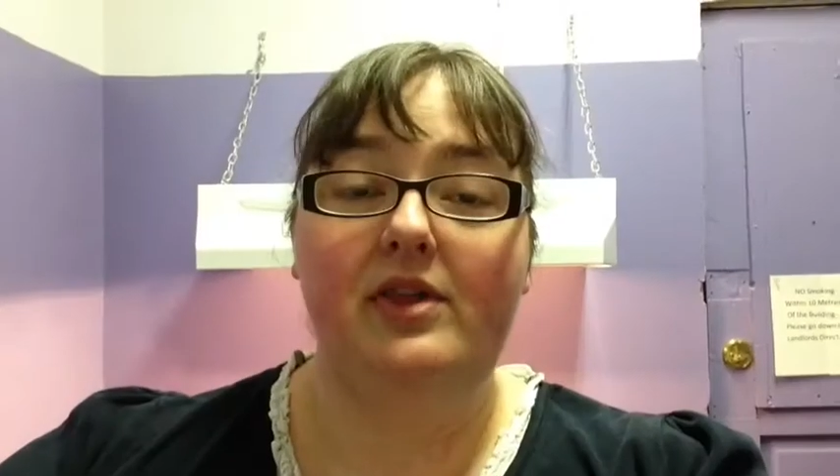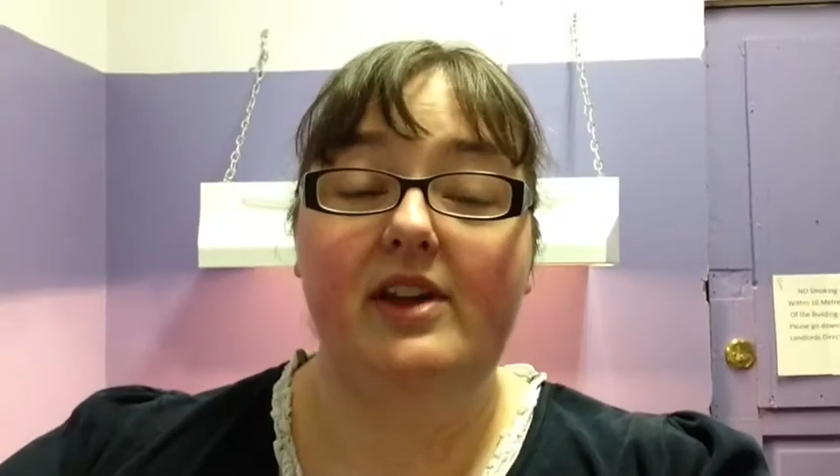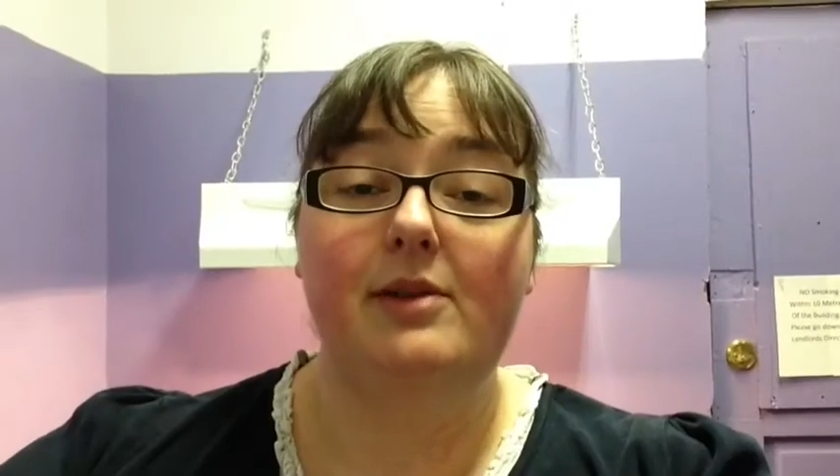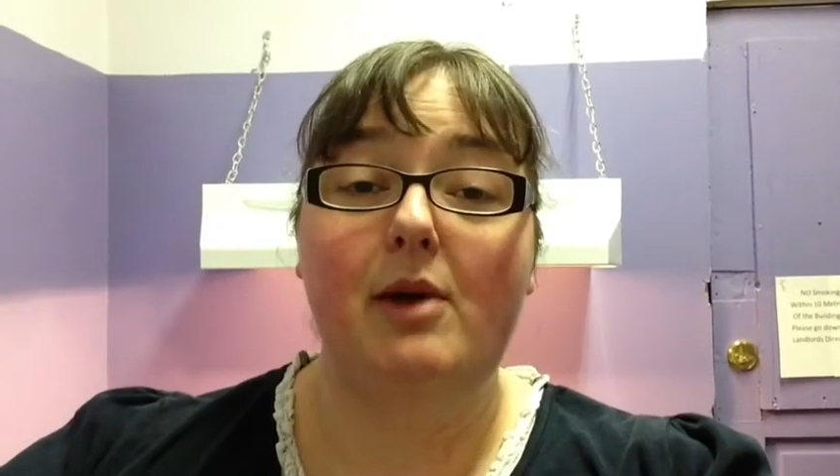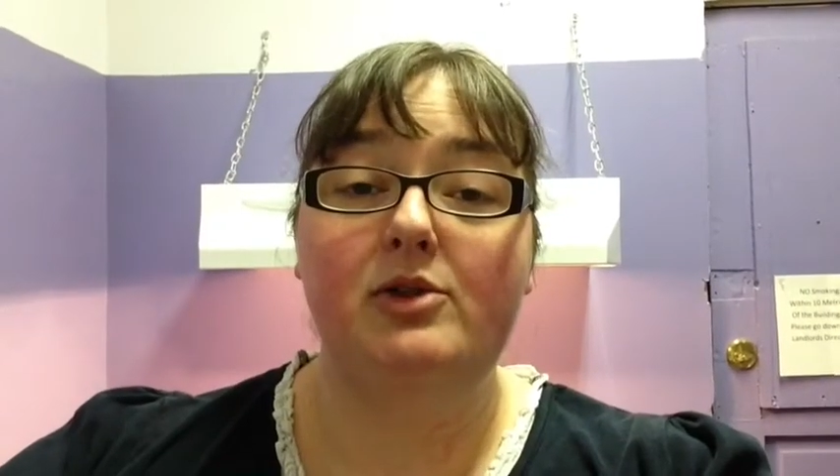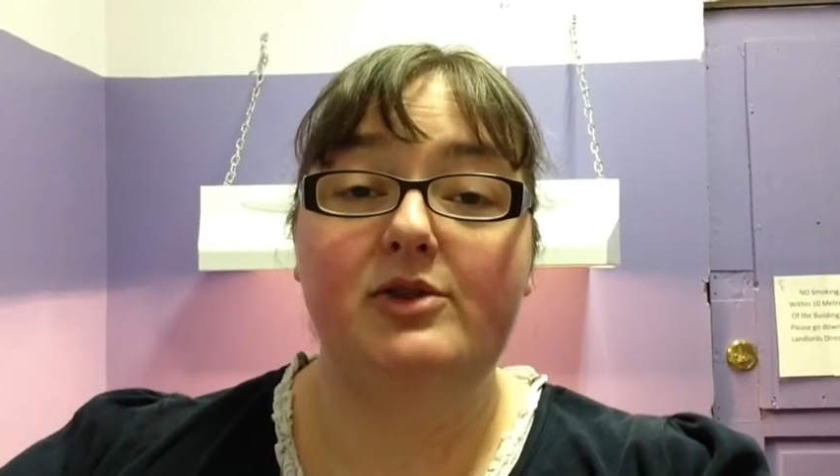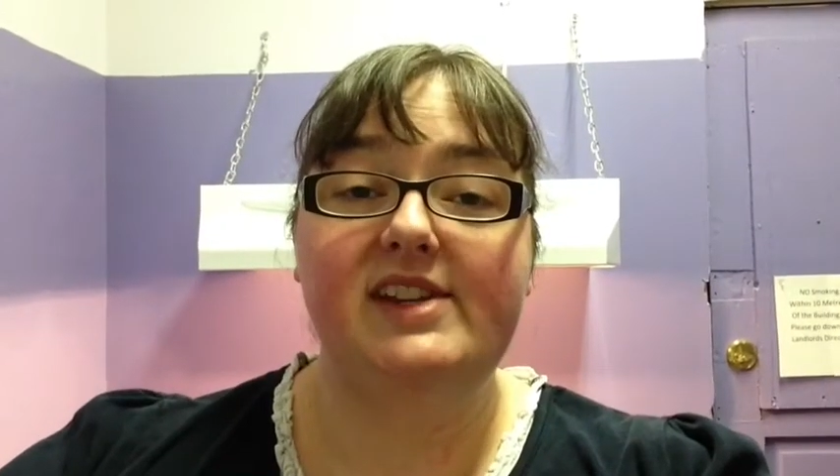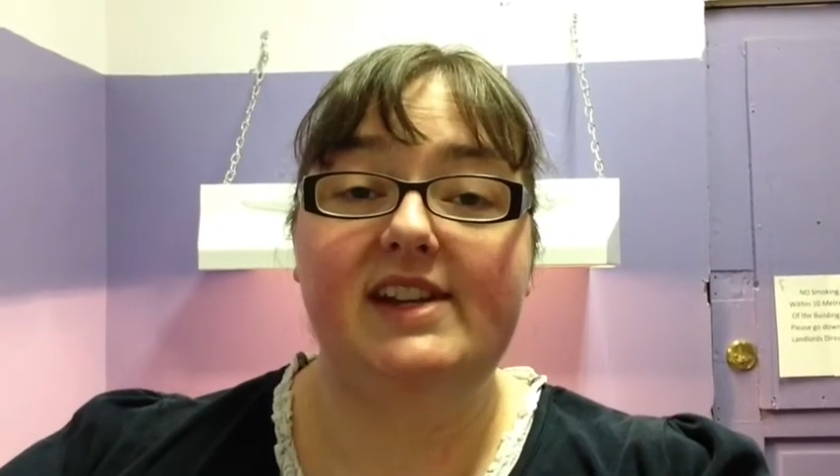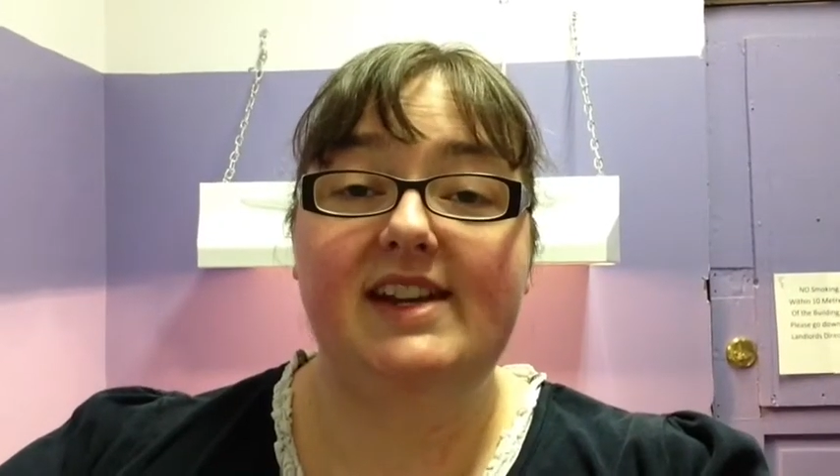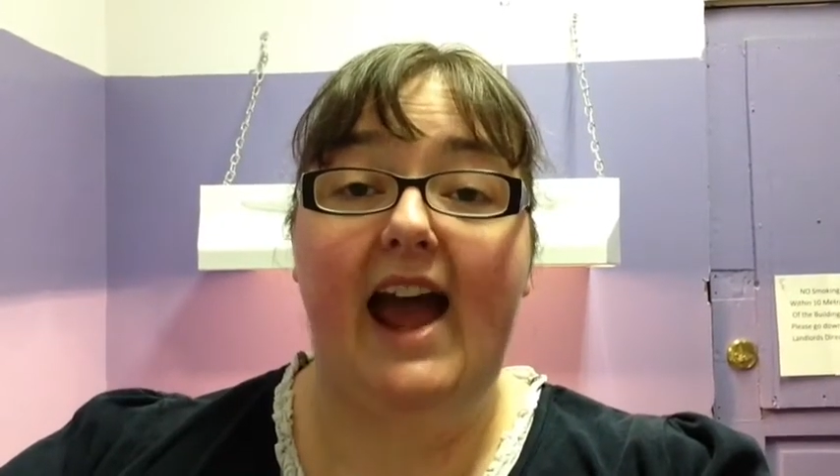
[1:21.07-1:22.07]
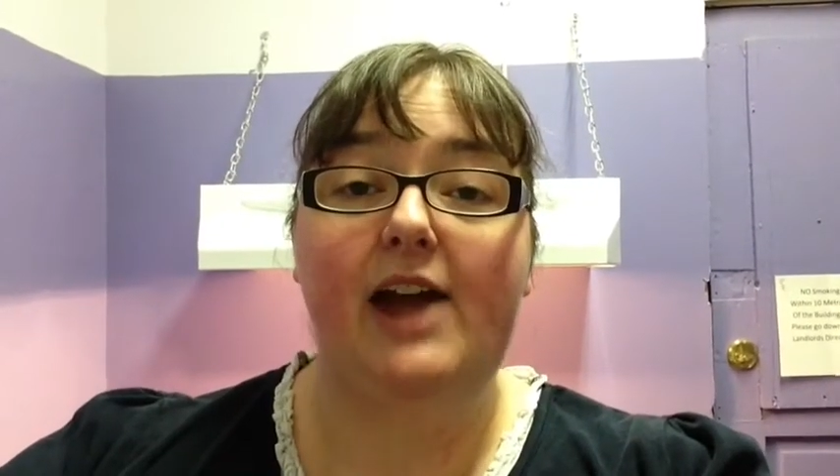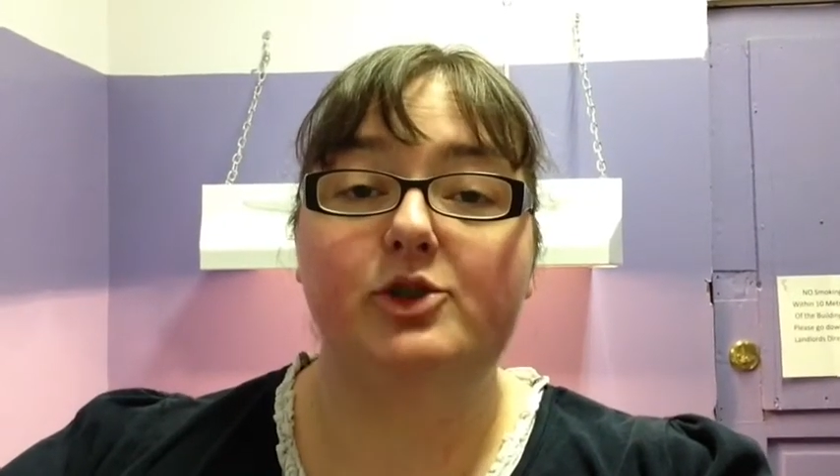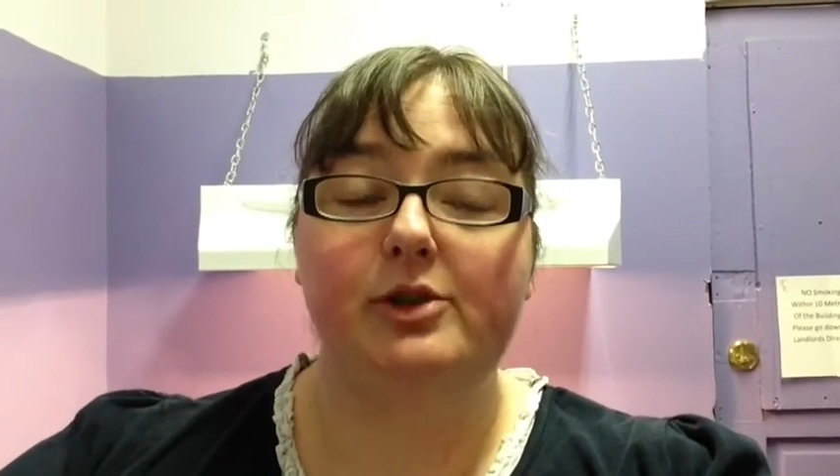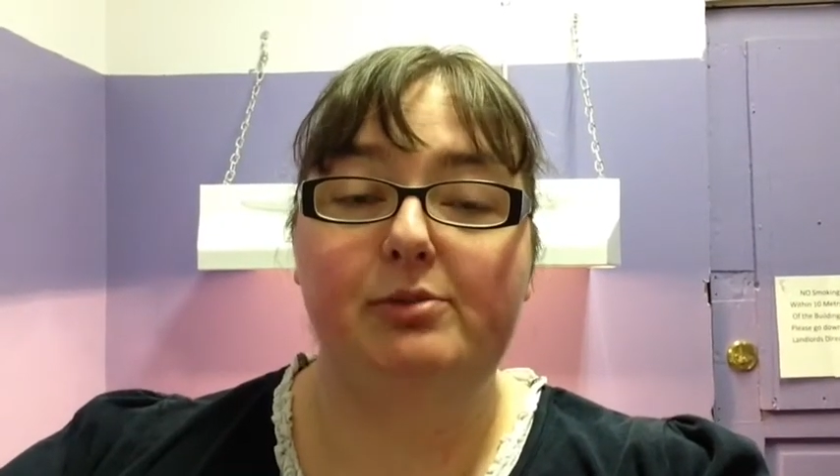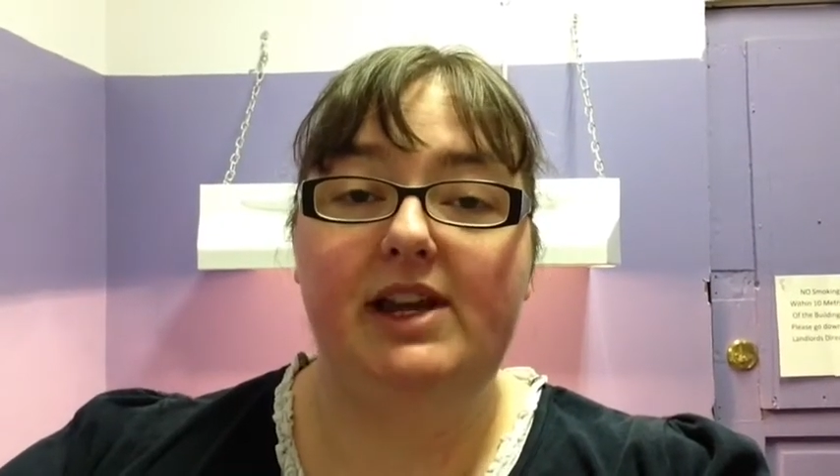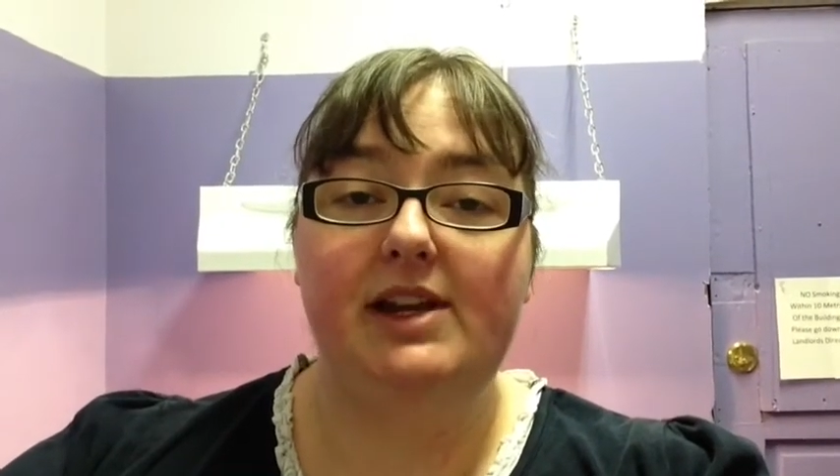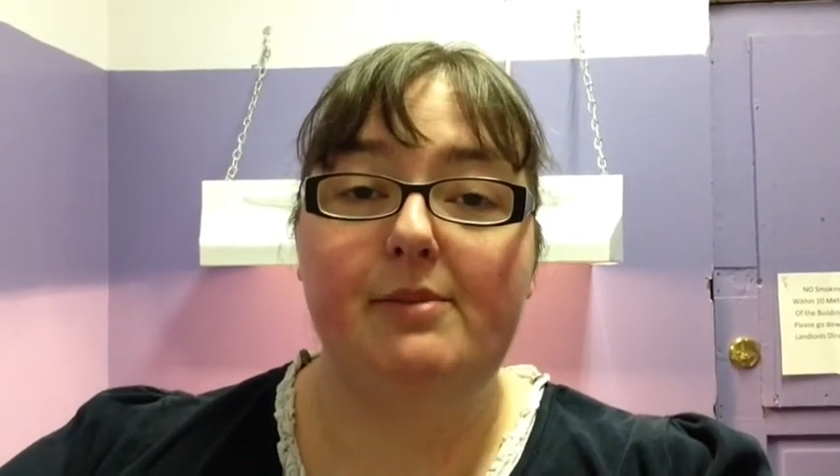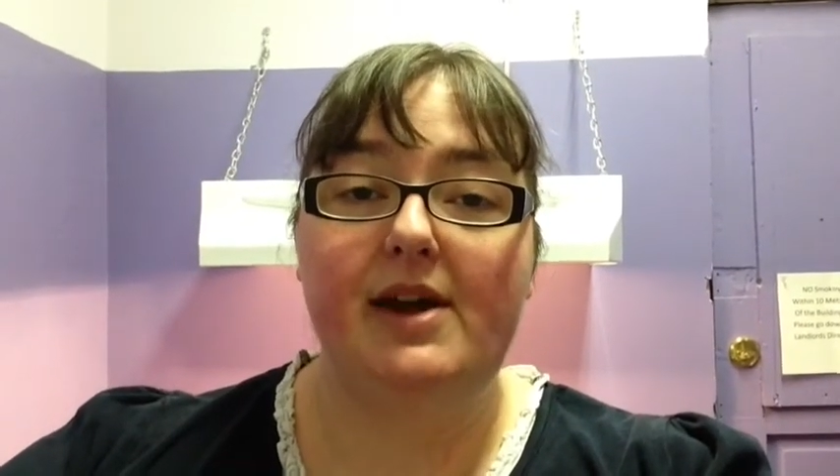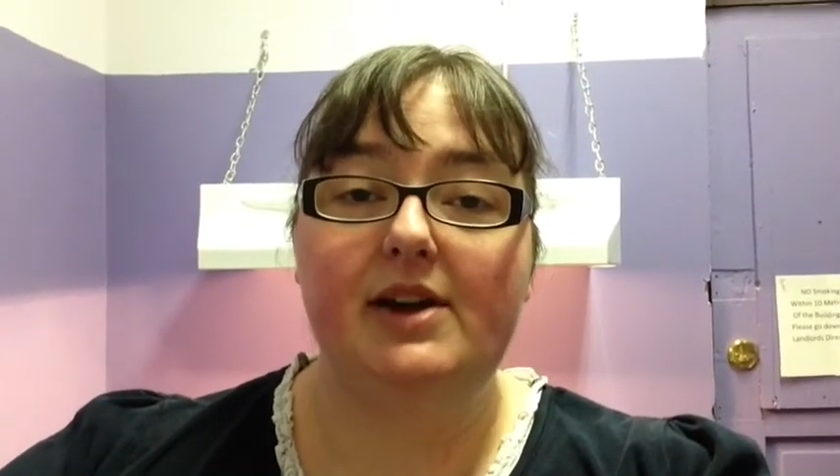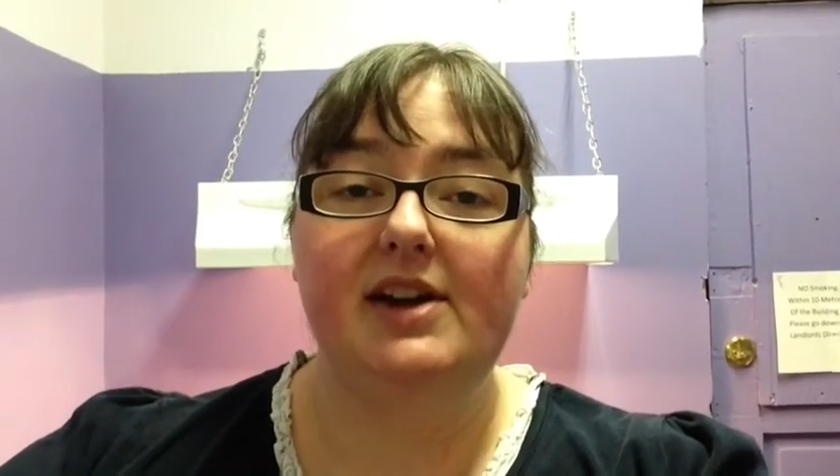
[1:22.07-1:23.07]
thing about using natural peanut butter